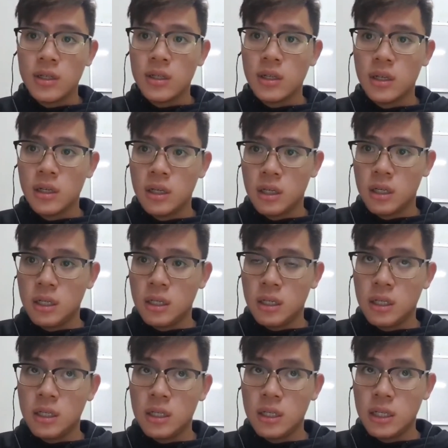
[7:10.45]

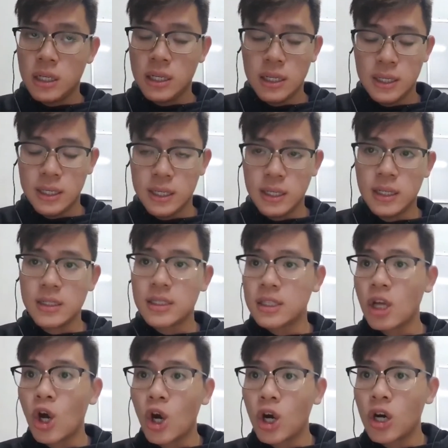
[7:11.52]
and a
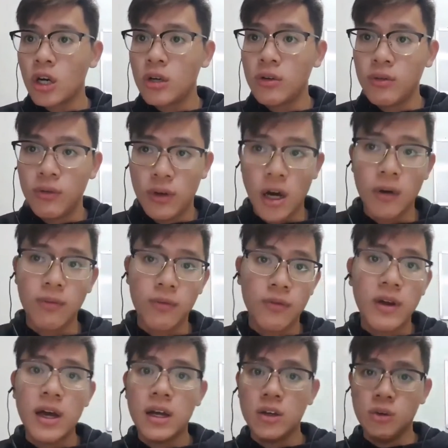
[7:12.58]
store of
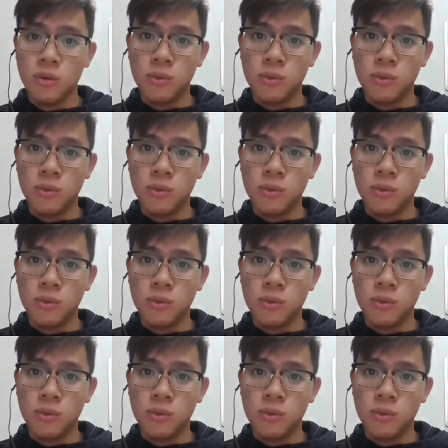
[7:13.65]
value.